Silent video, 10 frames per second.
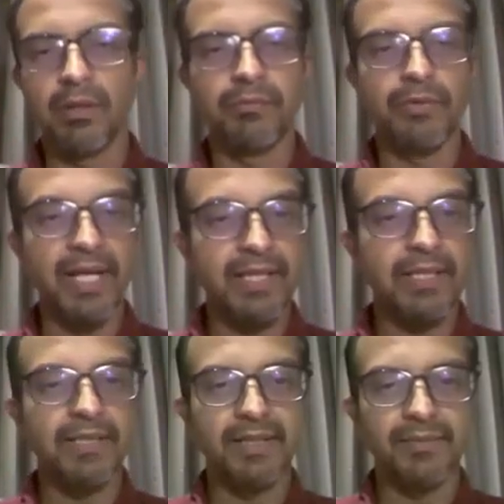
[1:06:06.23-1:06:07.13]

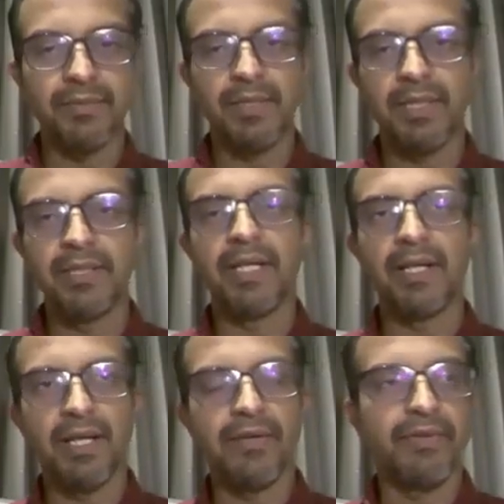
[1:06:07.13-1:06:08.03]
ranking them in the
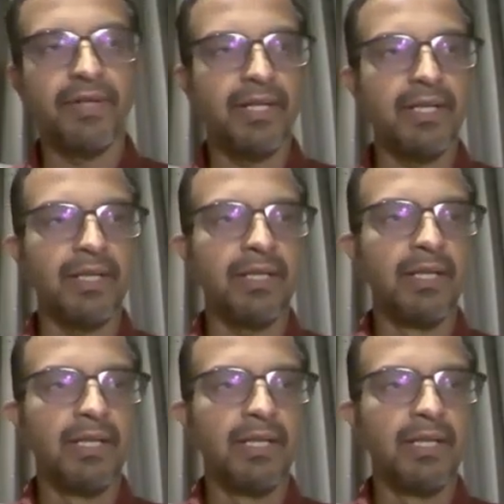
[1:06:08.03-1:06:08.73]
NIF ranking.